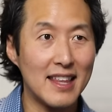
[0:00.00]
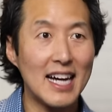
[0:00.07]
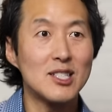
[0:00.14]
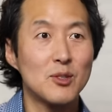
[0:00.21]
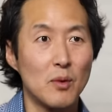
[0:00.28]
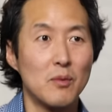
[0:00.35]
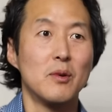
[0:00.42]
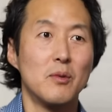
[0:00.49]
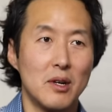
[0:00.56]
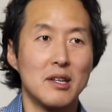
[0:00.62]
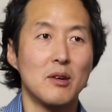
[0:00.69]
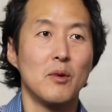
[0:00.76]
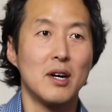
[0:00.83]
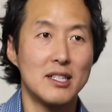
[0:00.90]
That's what we
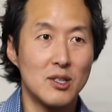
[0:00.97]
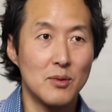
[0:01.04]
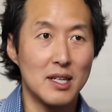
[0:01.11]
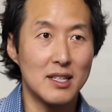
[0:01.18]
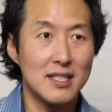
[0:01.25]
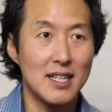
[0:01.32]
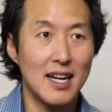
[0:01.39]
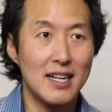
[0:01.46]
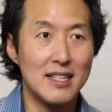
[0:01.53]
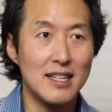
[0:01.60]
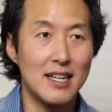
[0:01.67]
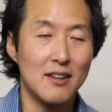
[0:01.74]
really want to extend.